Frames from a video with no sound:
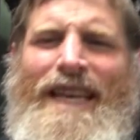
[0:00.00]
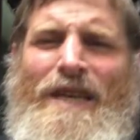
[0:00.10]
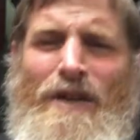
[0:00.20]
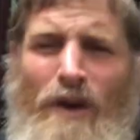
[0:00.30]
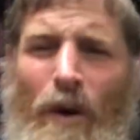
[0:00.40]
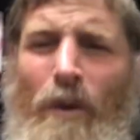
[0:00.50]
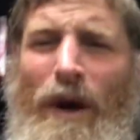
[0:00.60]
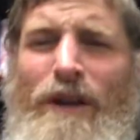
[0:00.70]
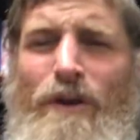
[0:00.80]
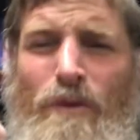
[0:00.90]
You know,
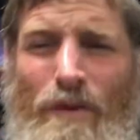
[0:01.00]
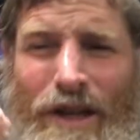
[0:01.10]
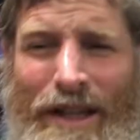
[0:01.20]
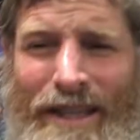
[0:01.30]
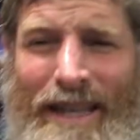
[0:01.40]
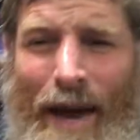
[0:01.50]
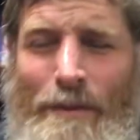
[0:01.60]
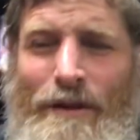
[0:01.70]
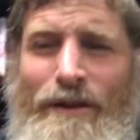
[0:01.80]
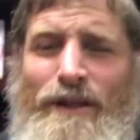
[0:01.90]
when you really
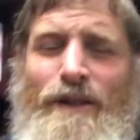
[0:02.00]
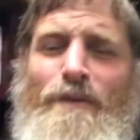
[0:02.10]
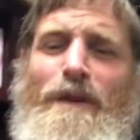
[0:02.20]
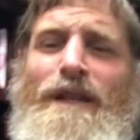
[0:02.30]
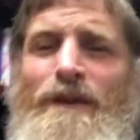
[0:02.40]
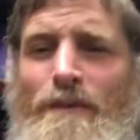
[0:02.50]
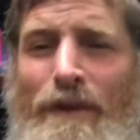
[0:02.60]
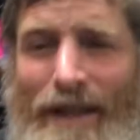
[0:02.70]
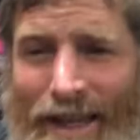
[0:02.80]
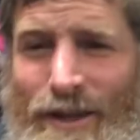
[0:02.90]
tap into this amazing
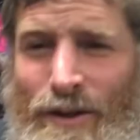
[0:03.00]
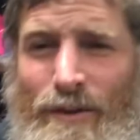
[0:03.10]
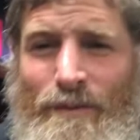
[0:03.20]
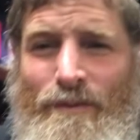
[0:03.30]
pleasure,